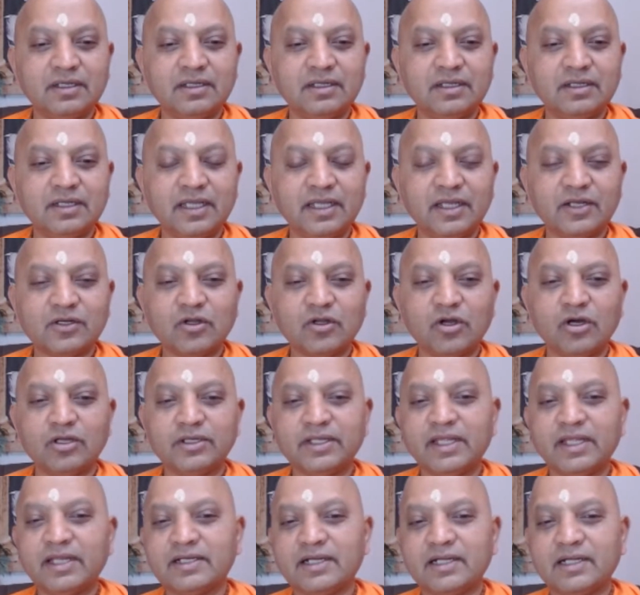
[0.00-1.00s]
air
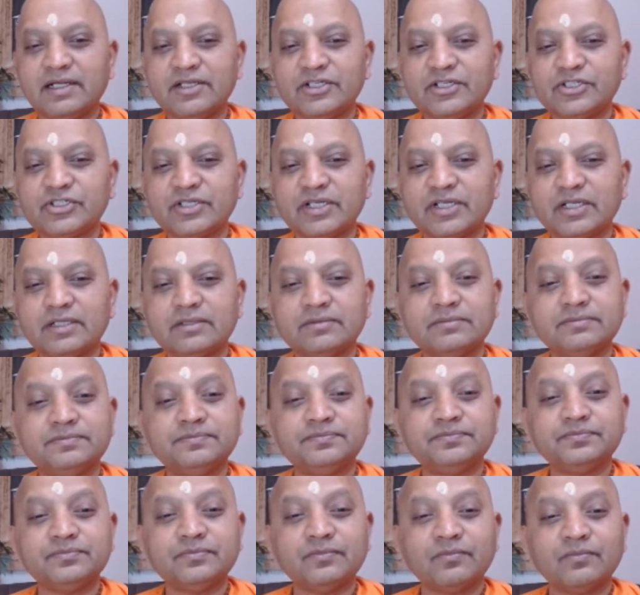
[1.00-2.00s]
conditioner,
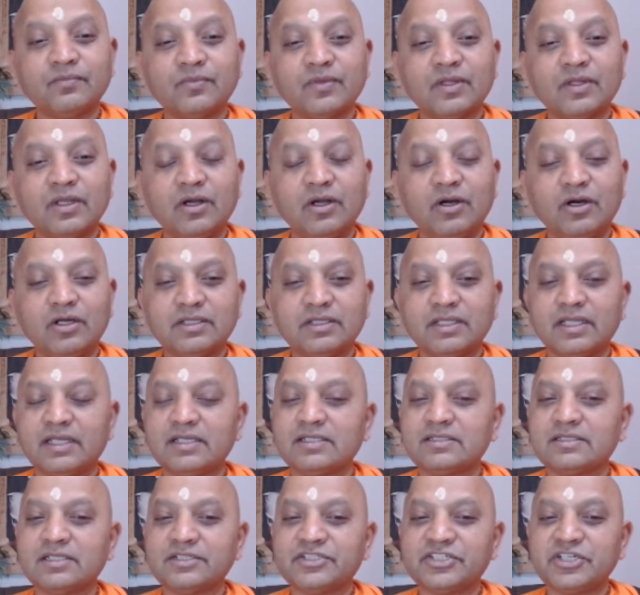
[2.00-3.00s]
or there is
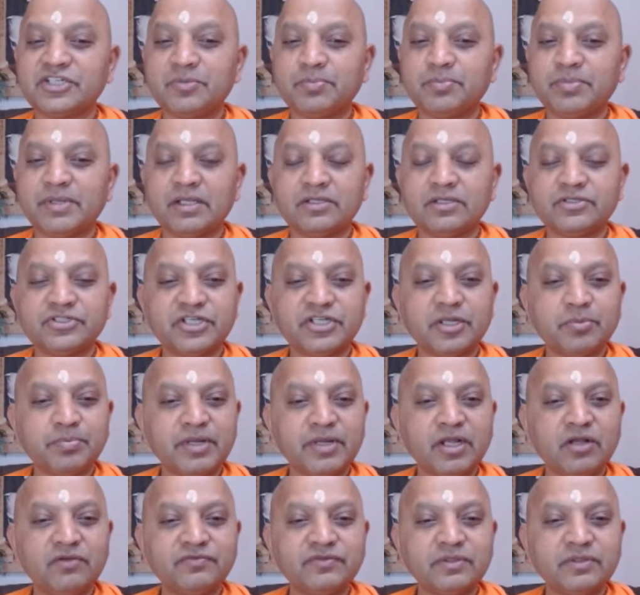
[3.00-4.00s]
the
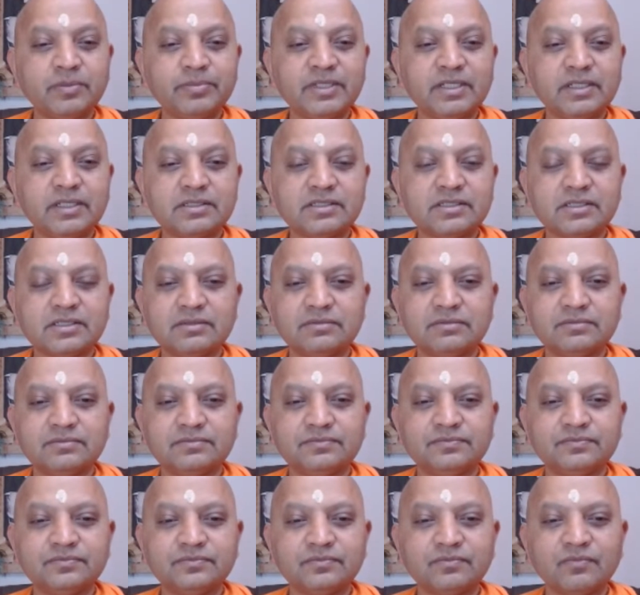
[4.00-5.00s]
chirping of the birds.
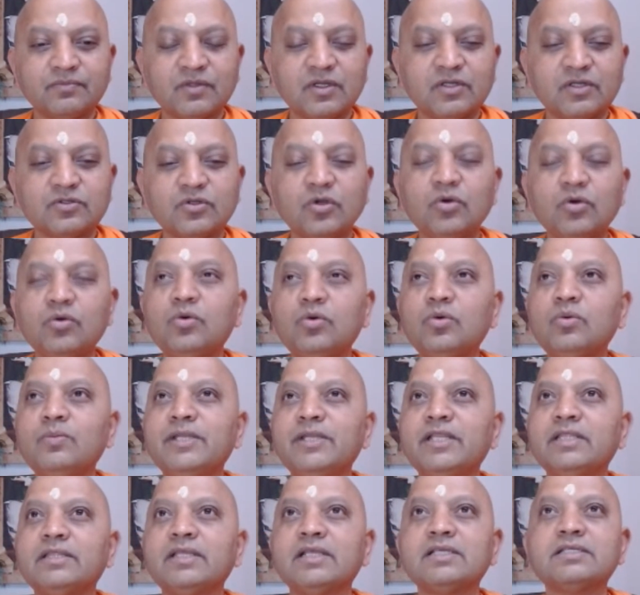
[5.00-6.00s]
So
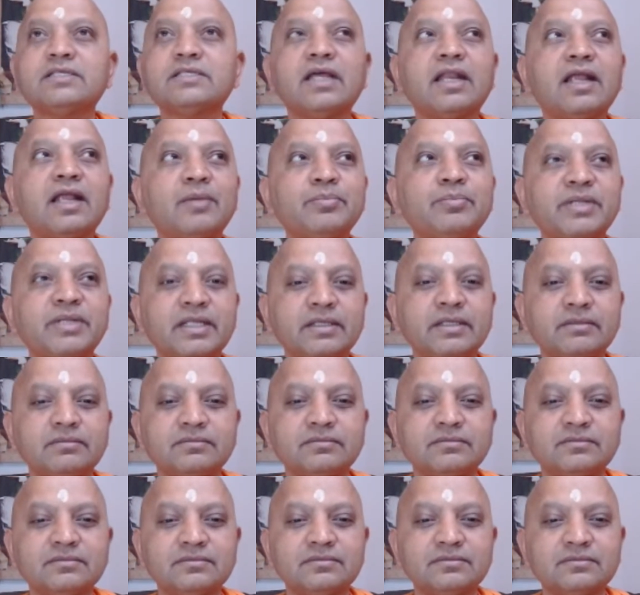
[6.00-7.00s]
many things are happening.
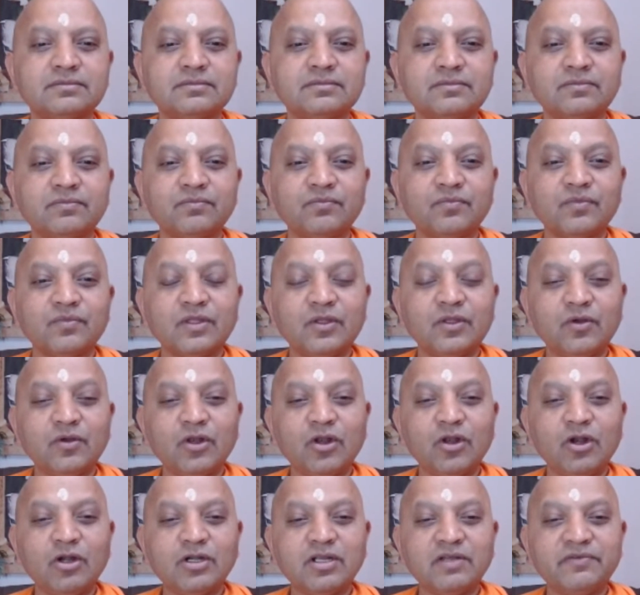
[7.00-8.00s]
You are
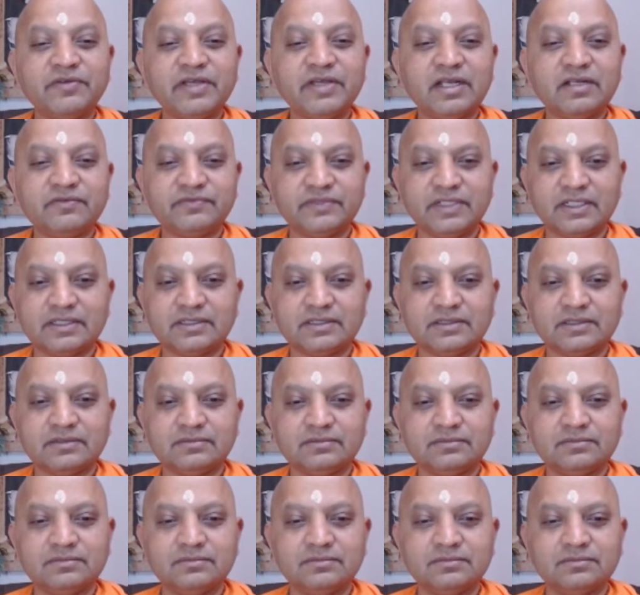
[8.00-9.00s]
not aware of that.
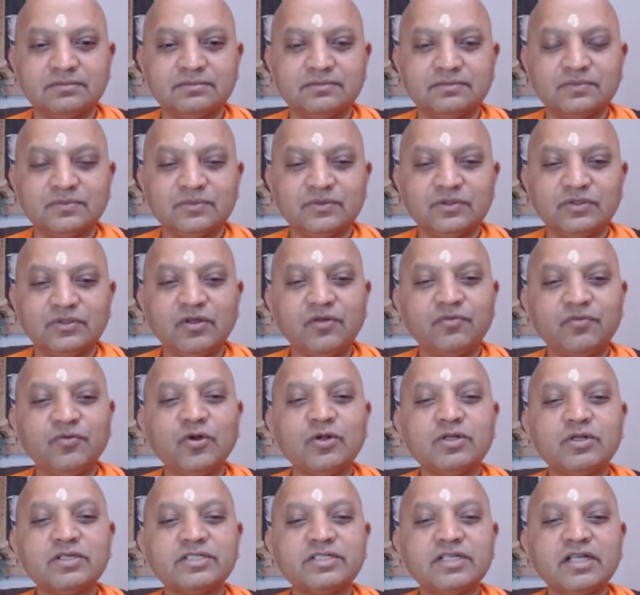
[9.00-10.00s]
You are
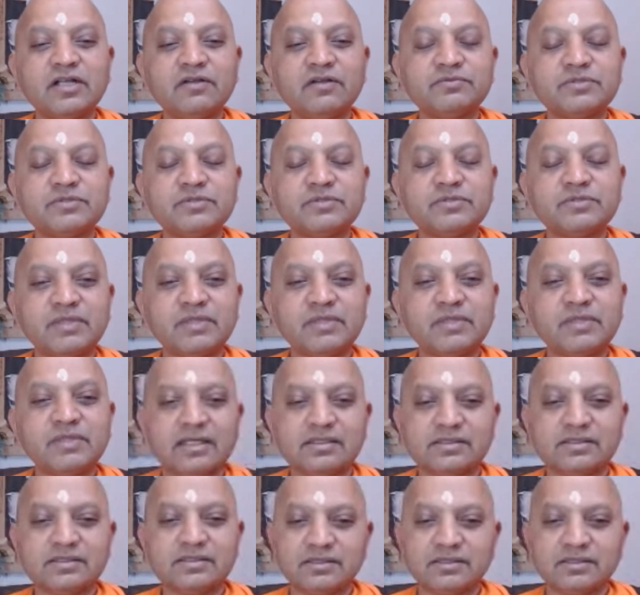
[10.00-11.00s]
focusing on something
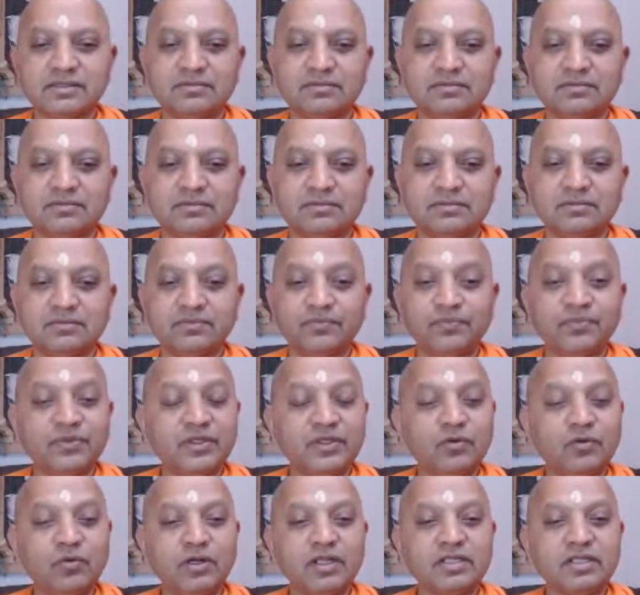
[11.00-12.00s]
else.
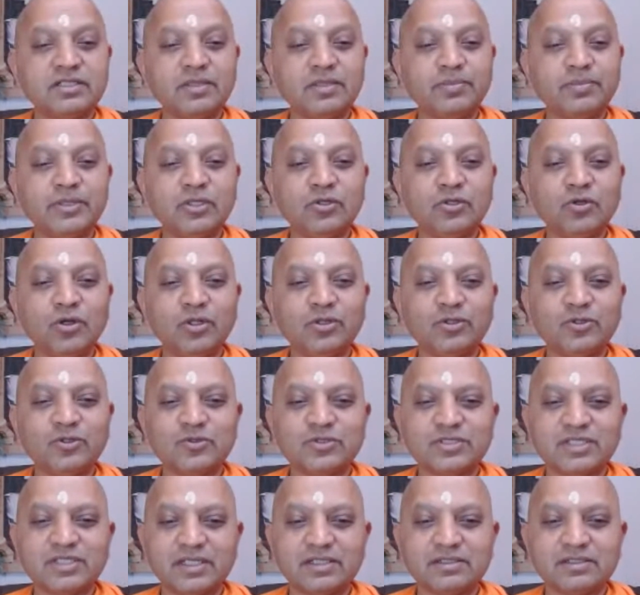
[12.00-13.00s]
Then what has happened to all those
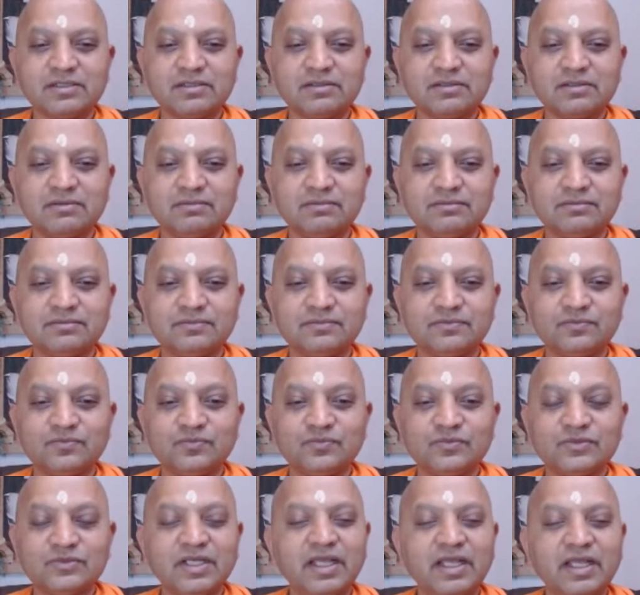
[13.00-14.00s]
things?
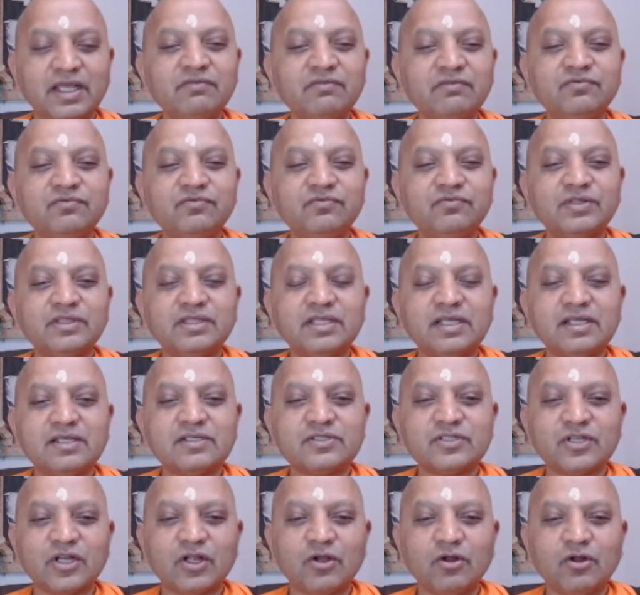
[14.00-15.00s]
Everything
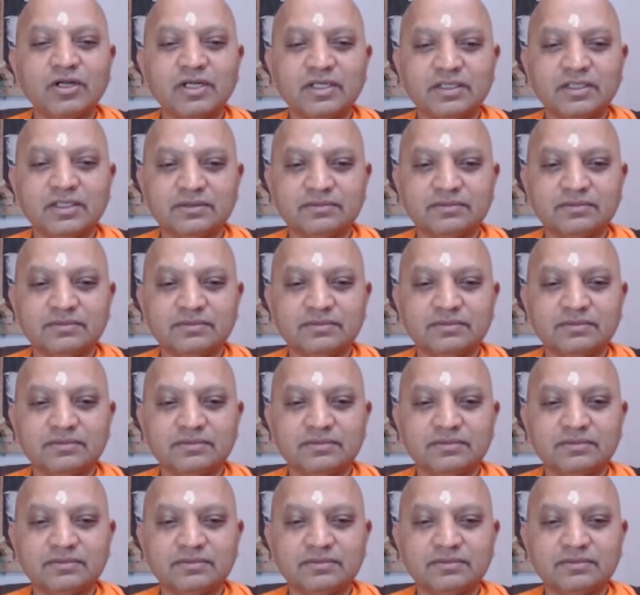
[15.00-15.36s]
is recorded